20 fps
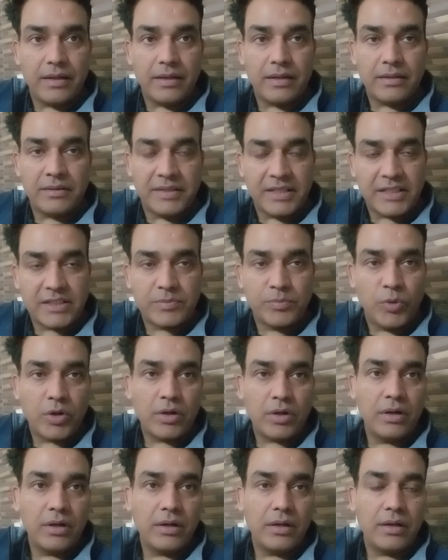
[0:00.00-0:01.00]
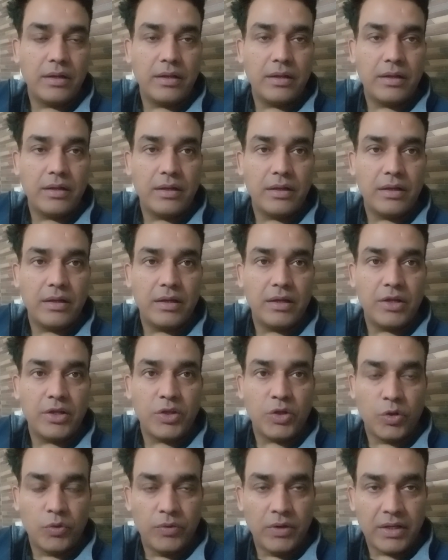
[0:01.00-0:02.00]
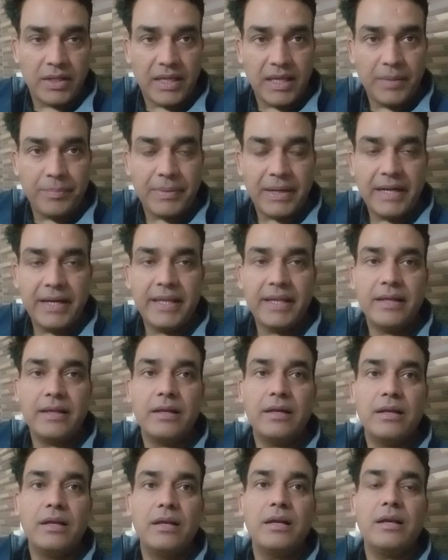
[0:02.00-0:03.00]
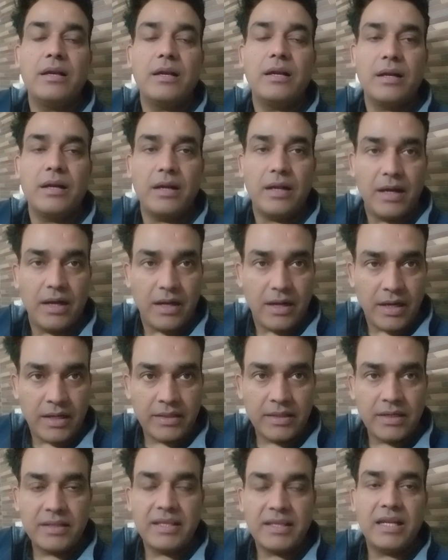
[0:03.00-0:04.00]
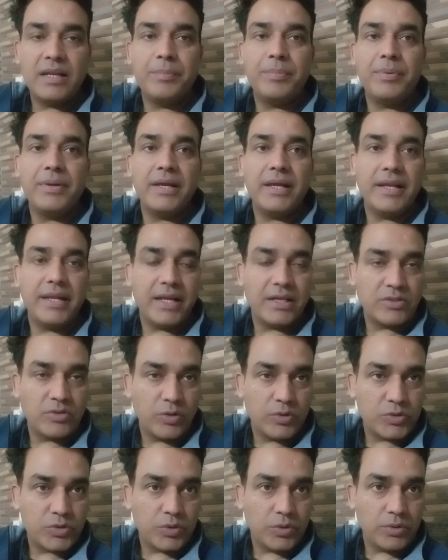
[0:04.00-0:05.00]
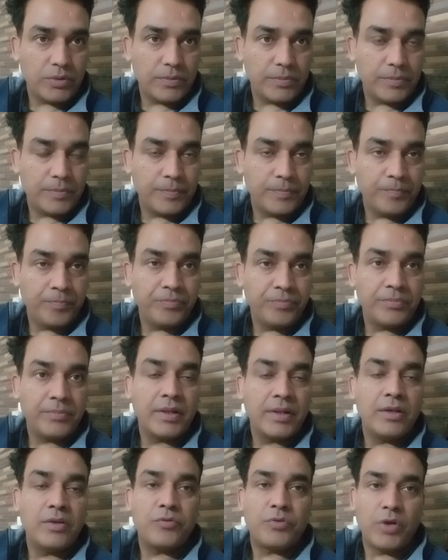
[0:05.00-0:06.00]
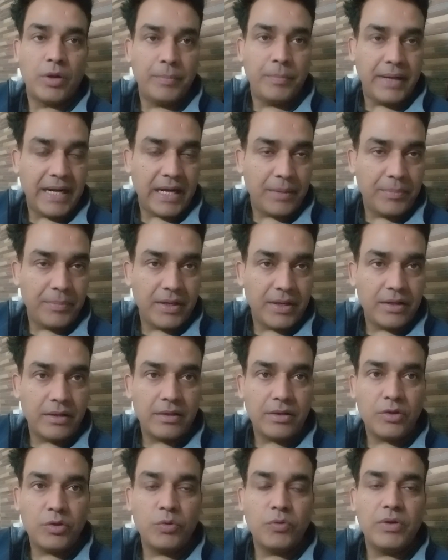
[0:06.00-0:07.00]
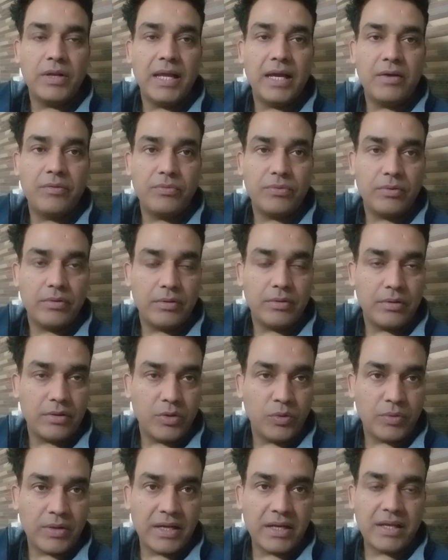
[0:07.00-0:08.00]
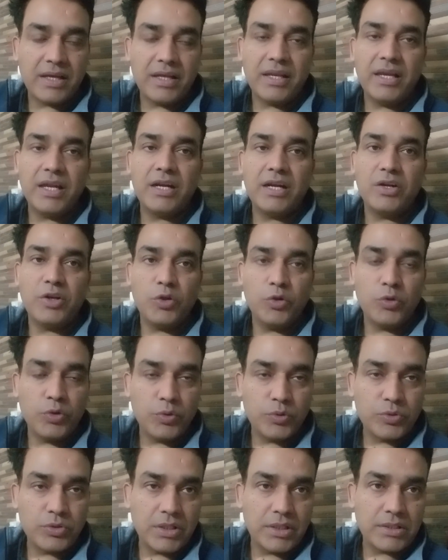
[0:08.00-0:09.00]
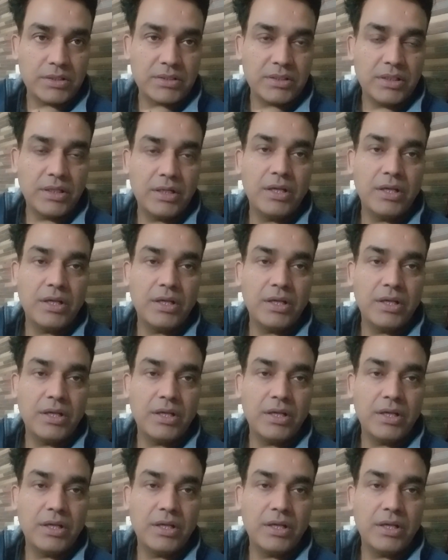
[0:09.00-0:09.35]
this model, you will keep adding other therapy areas also. From admin, you will have you can create new users,